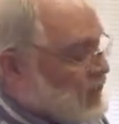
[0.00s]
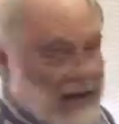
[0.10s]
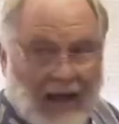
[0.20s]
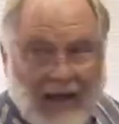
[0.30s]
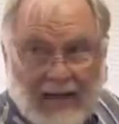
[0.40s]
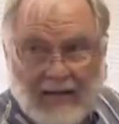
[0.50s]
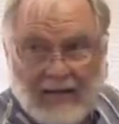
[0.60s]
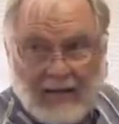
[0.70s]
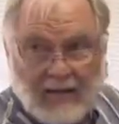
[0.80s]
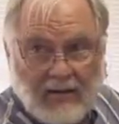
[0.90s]
Light
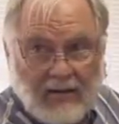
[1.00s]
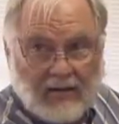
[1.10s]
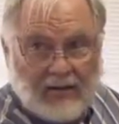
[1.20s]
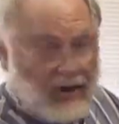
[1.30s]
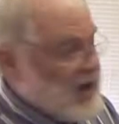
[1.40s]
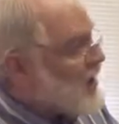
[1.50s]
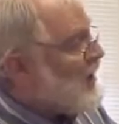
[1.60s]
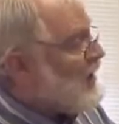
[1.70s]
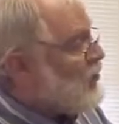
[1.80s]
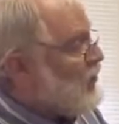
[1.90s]

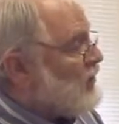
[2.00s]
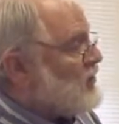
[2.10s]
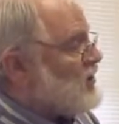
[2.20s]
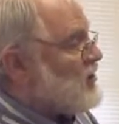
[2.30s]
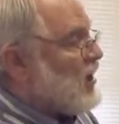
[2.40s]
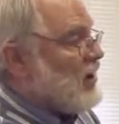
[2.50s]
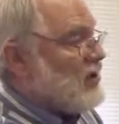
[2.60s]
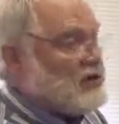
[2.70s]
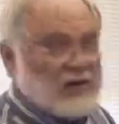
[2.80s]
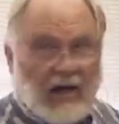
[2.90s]
sky going to
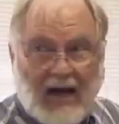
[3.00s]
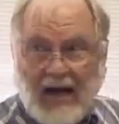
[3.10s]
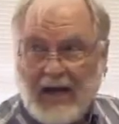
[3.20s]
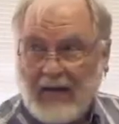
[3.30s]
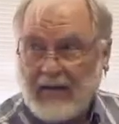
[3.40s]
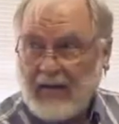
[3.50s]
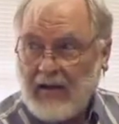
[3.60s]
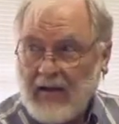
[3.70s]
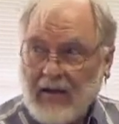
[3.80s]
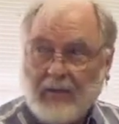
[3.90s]
darker sky,
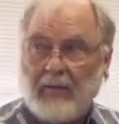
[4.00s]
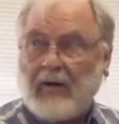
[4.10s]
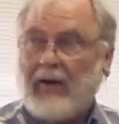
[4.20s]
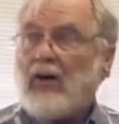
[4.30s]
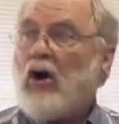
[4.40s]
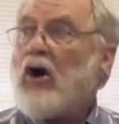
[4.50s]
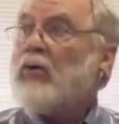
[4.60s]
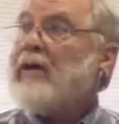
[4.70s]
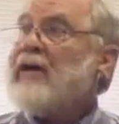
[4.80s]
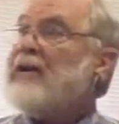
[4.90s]
and
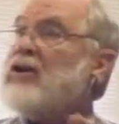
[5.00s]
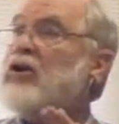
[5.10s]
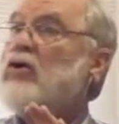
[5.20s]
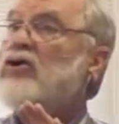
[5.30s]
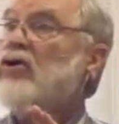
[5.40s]
all we need to do